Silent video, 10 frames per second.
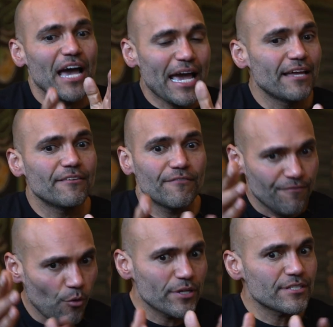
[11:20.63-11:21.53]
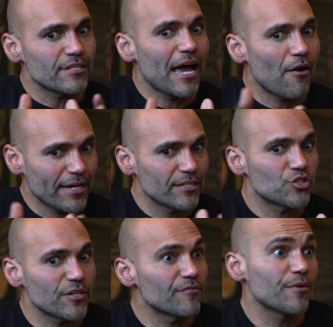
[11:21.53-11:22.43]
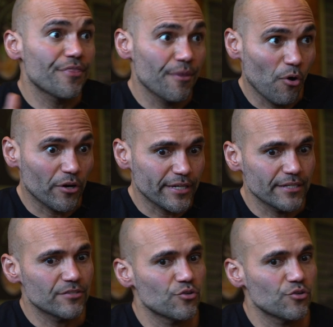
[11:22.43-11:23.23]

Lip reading: and focus on how I can shift with the market.